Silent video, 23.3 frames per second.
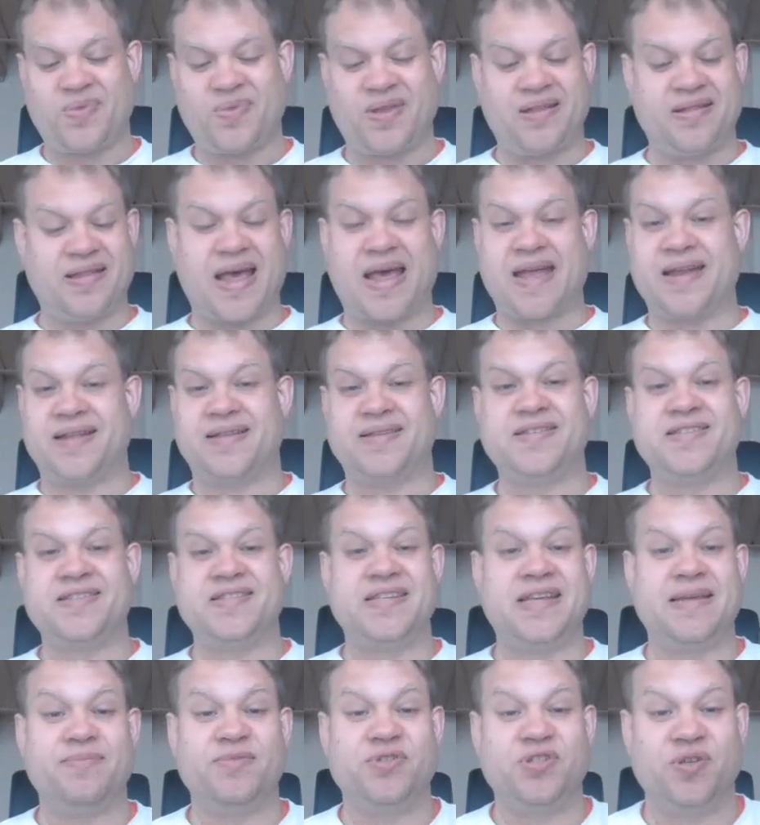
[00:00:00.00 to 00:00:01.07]
that
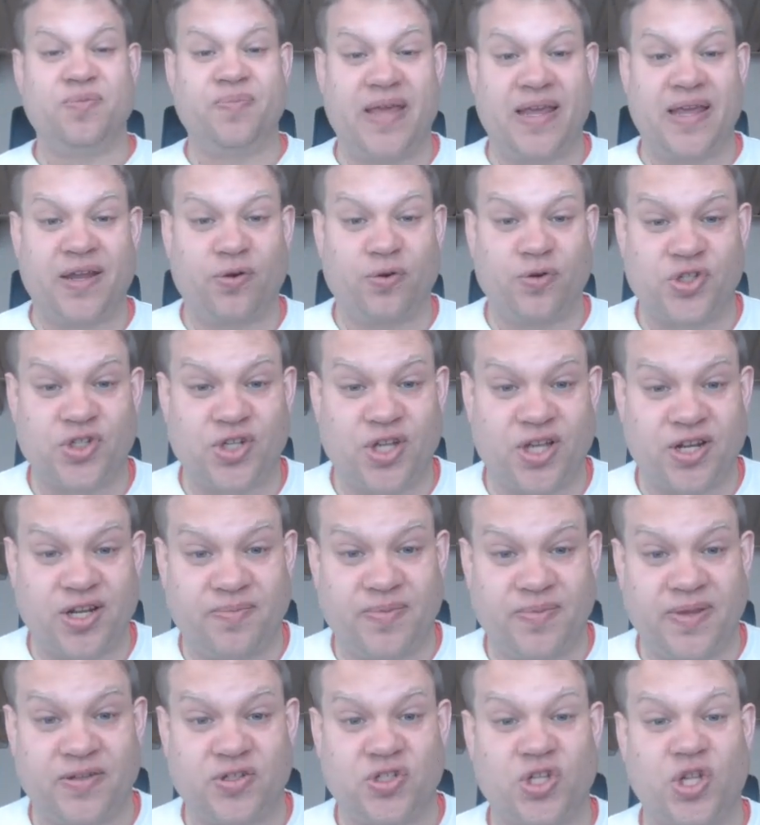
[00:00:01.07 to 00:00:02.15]
seemed to make her son a
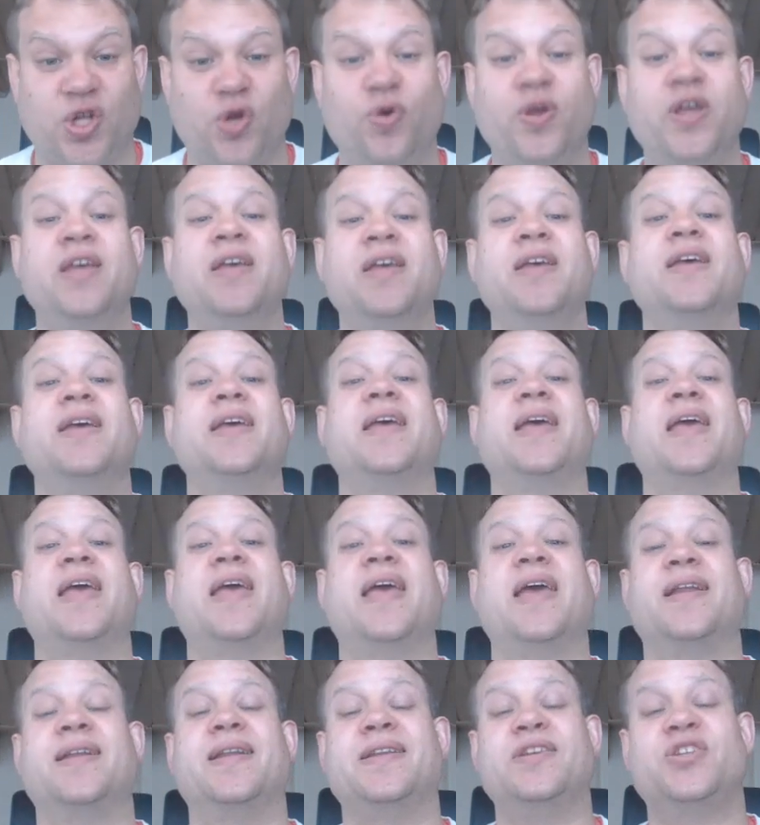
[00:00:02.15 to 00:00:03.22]
bit slow.
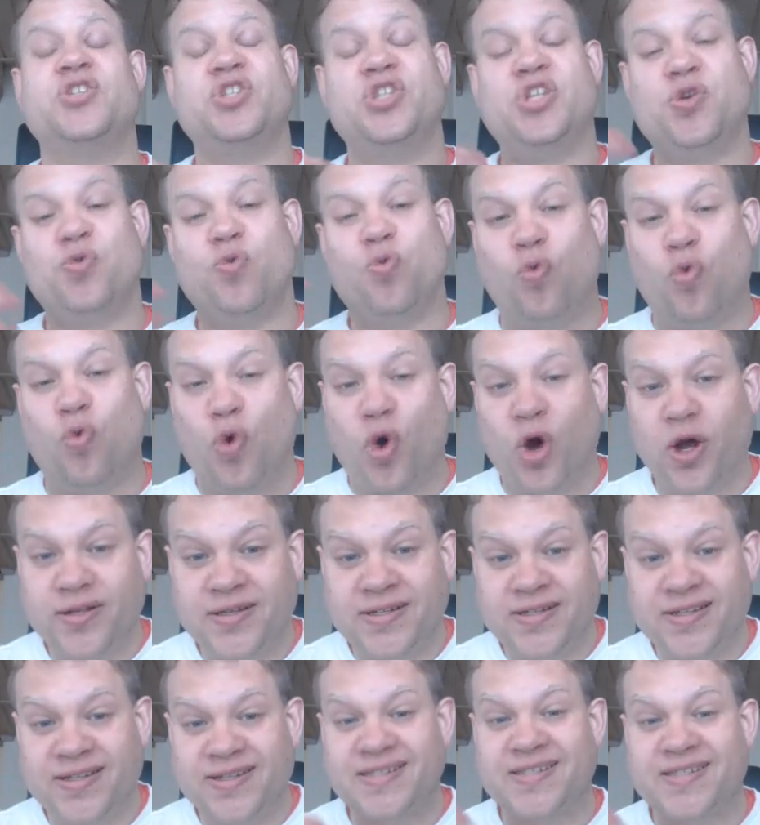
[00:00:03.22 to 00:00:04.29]
And she
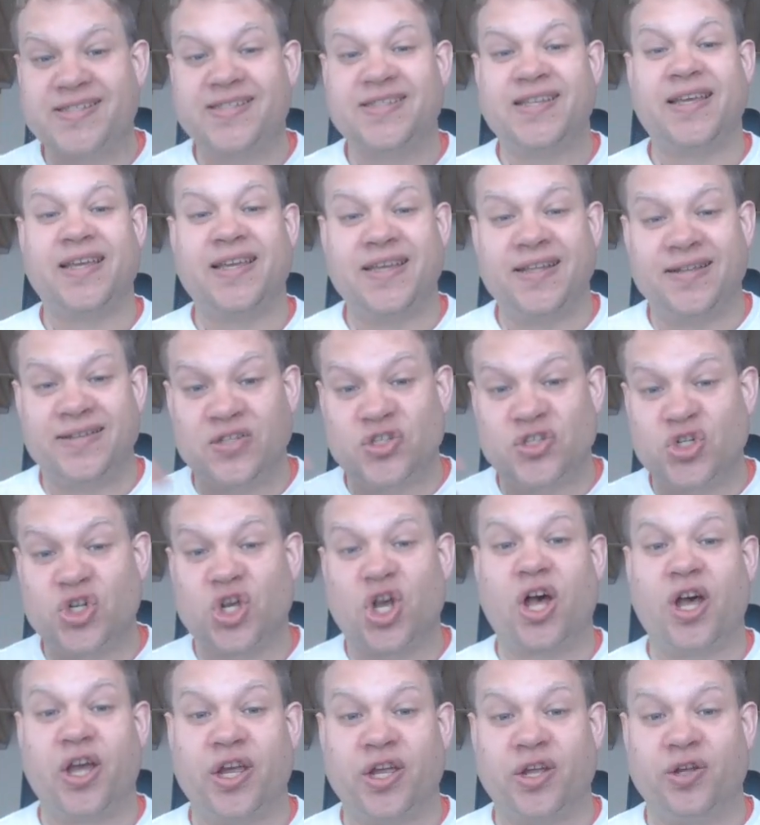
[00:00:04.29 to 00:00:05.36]
wanted a second
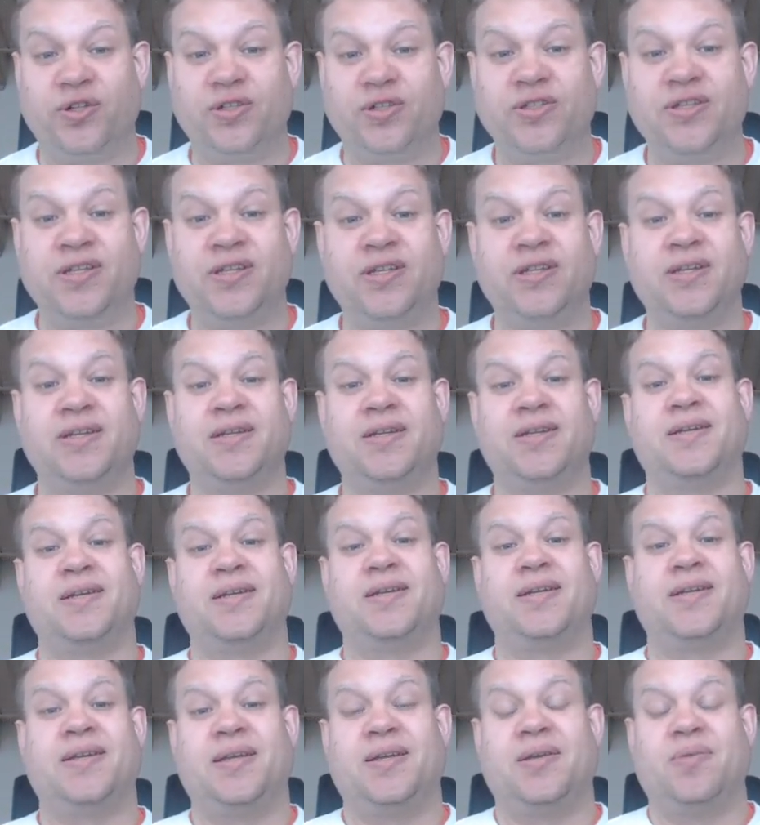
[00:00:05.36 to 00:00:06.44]
child,
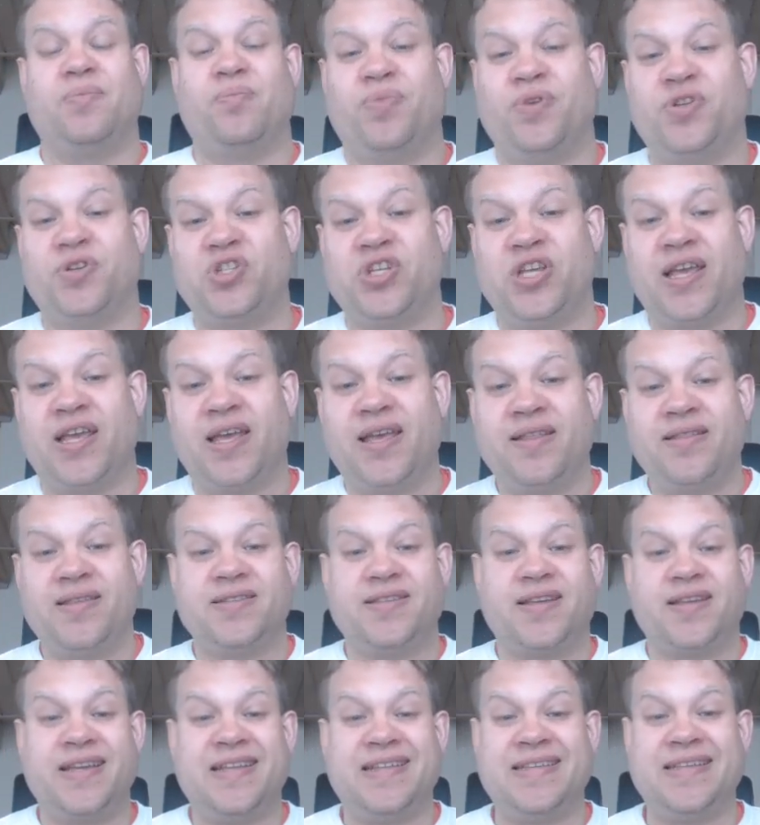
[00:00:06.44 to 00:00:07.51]
but she had
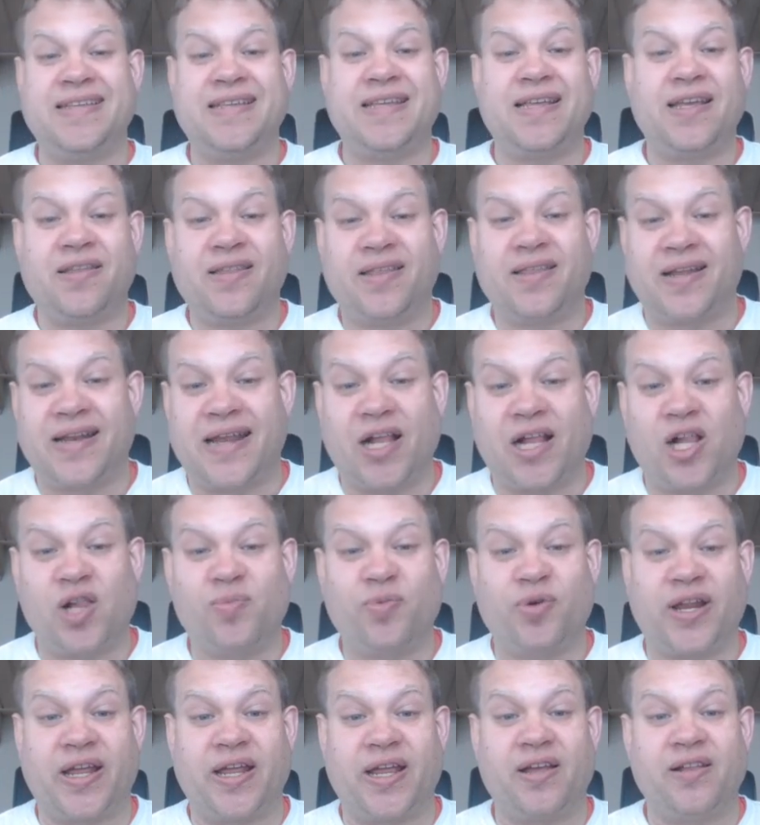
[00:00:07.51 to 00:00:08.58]
this idea that
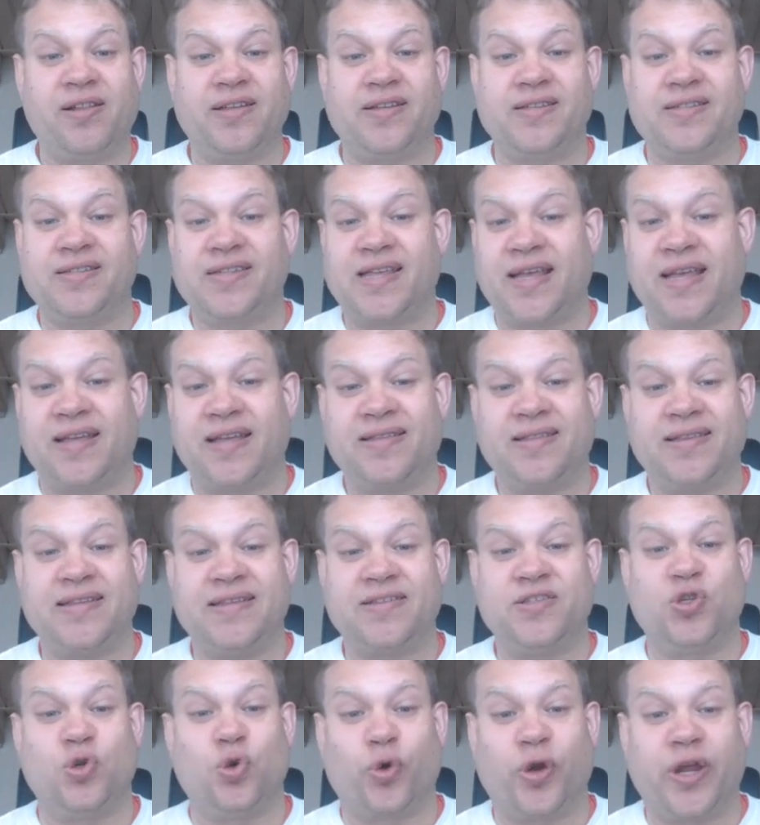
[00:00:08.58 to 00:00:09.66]
Albert Ellis had
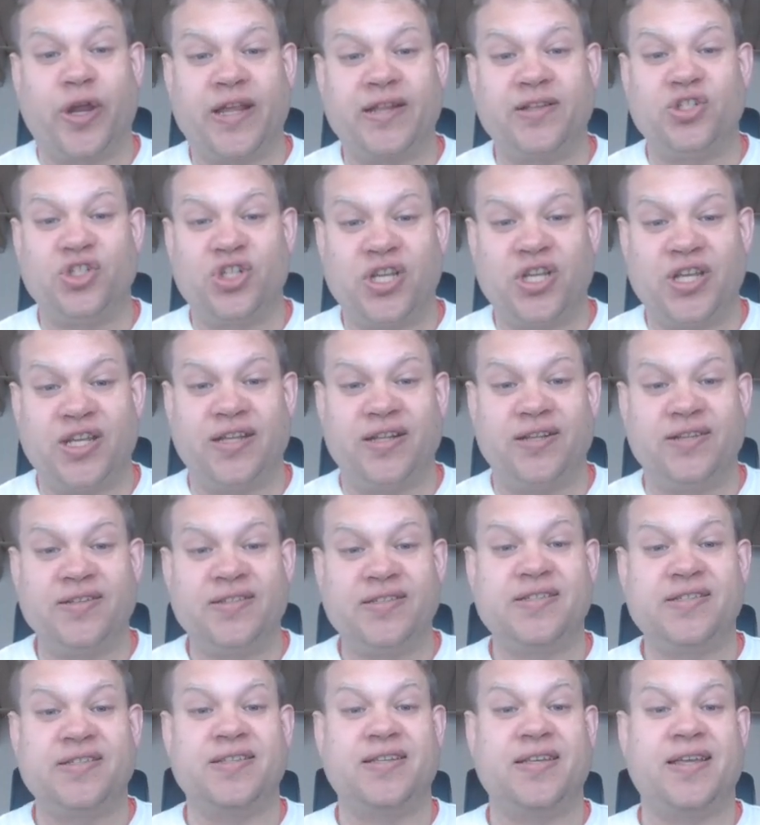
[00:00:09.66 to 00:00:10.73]
these great
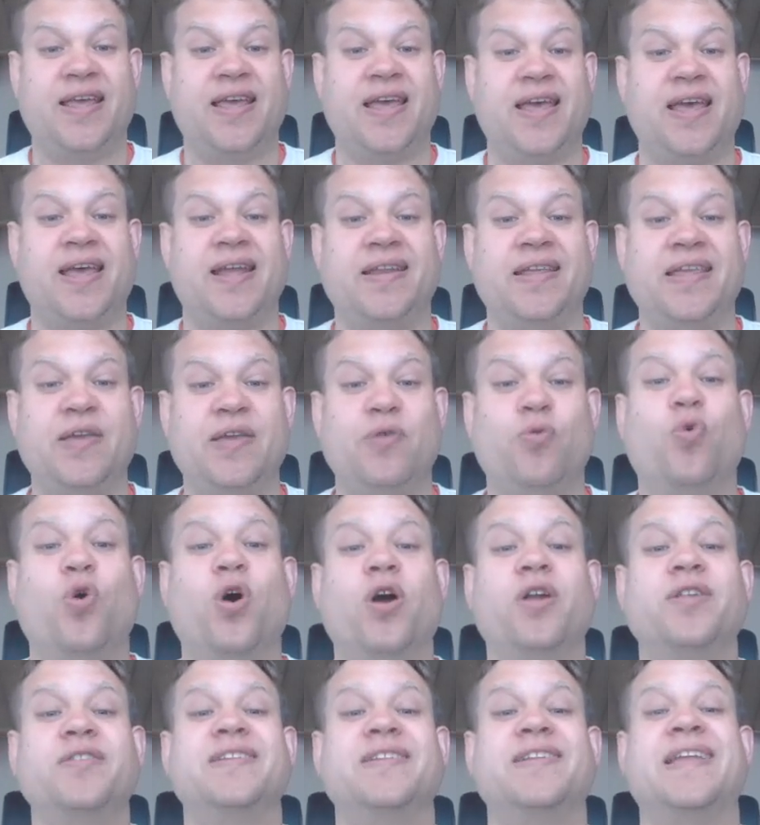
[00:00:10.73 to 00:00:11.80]
genes and he
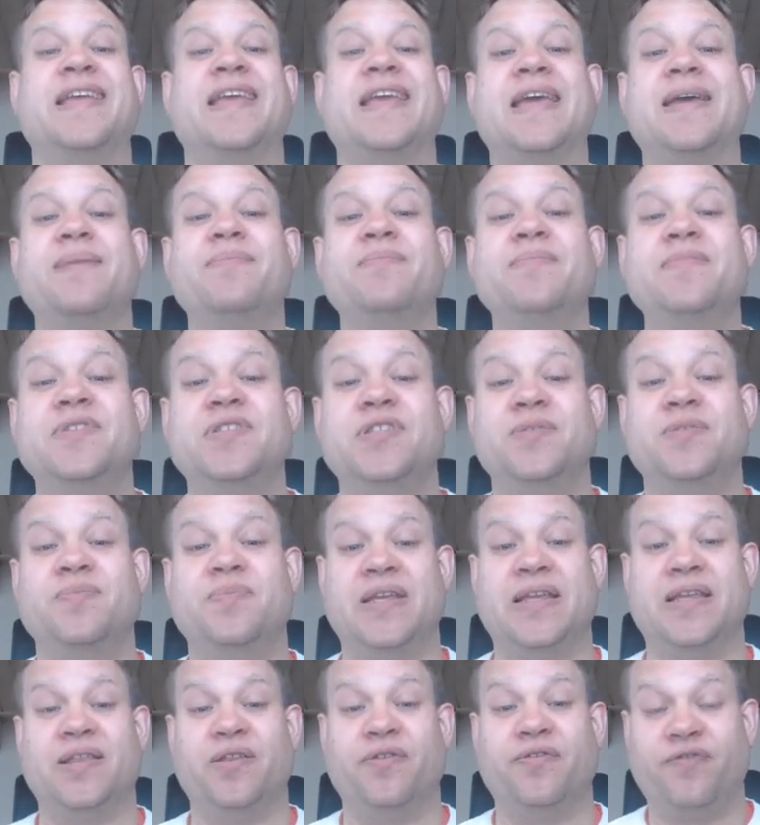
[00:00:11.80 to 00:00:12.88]
wanted him to
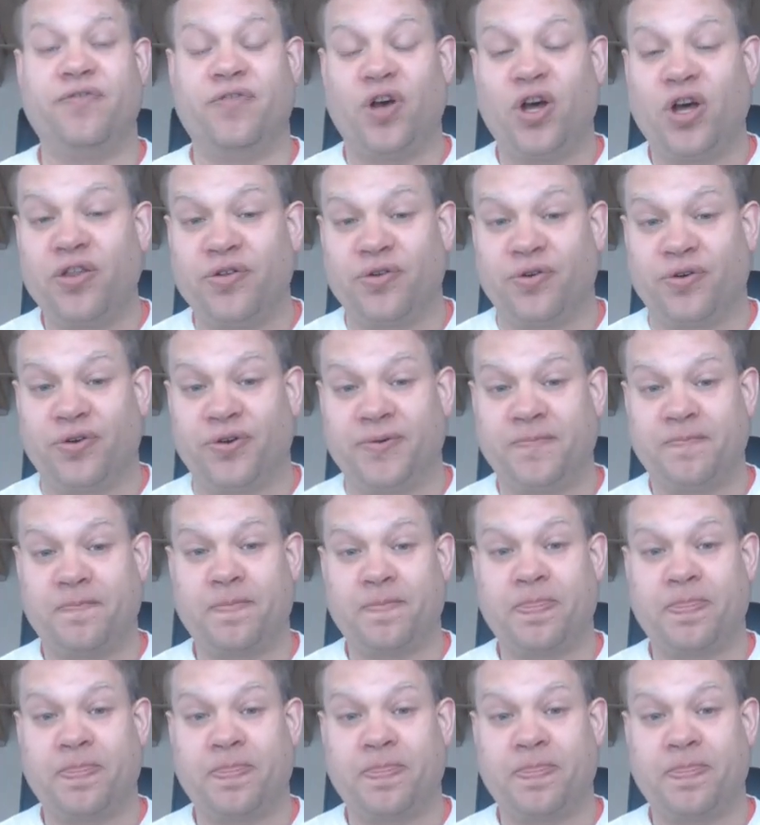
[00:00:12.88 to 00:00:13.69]
be the father.